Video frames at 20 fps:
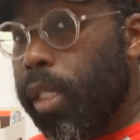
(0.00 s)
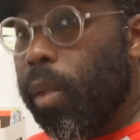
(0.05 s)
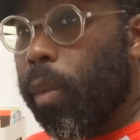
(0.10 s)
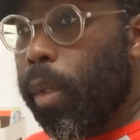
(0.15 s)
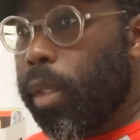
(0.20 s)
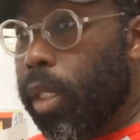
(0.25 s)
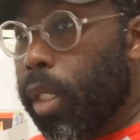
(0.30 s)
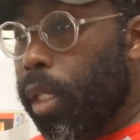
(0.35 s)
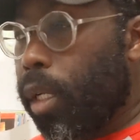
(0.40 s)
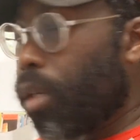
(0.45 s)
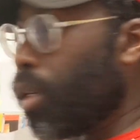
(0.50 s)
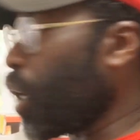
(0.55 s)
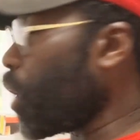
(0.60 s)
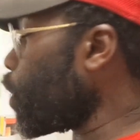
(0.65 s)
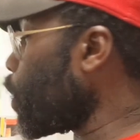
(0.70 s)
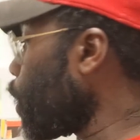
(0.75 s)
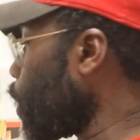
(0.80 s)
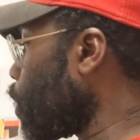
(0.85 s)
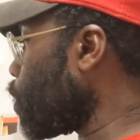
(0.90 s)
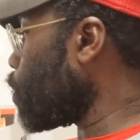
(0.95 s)
decent ones in there.
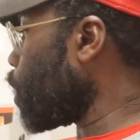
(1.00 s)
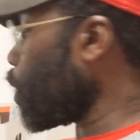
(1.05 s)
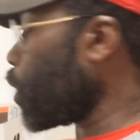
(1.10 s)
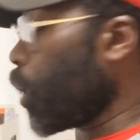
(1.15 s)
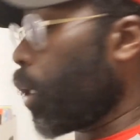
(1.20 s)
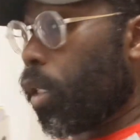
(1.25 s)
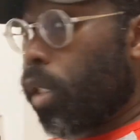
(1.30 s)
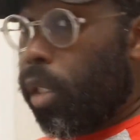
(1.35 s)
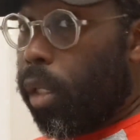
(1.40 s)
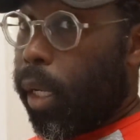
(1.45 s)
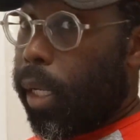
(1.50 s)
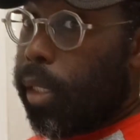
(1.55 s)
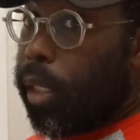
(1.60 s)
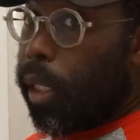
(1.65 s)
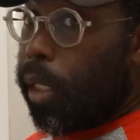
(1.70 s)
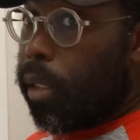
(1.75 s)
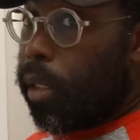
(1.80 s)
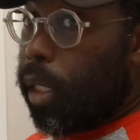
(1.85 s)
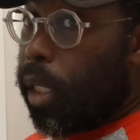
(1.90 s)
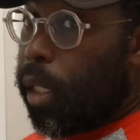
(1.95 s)
Nothing nothing as
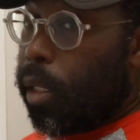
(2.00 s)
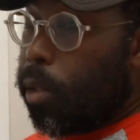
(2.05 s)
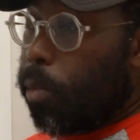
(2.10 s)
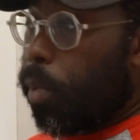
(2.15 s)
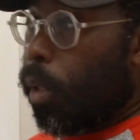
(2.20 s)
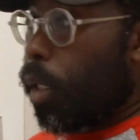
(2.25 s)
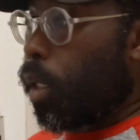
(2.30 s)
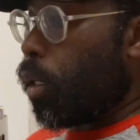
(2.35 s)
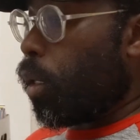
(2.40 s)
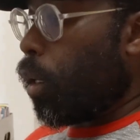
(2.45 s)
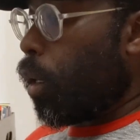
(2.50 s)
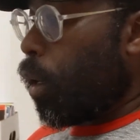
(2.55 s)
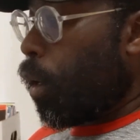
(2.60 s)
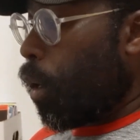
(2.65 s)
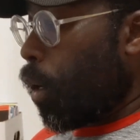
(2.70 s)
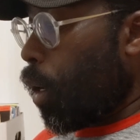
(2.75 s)
crazy as these, but